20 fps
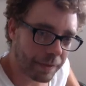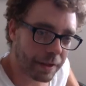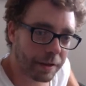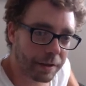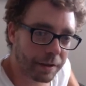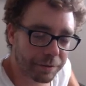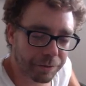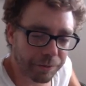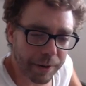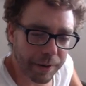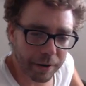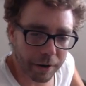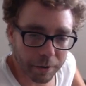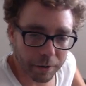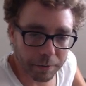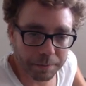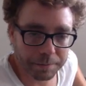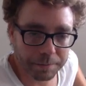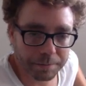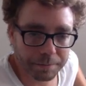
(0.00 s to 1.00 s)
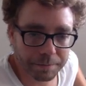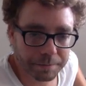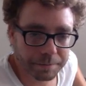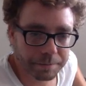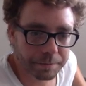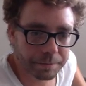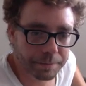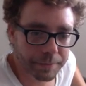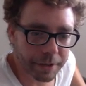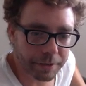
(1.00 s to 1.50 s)
It's 3-0.
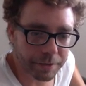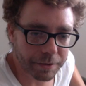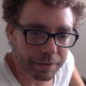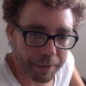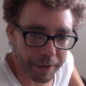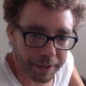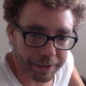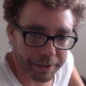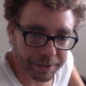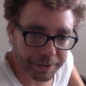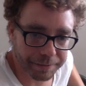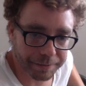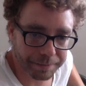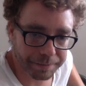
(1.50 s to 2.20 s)
Here's the pitch.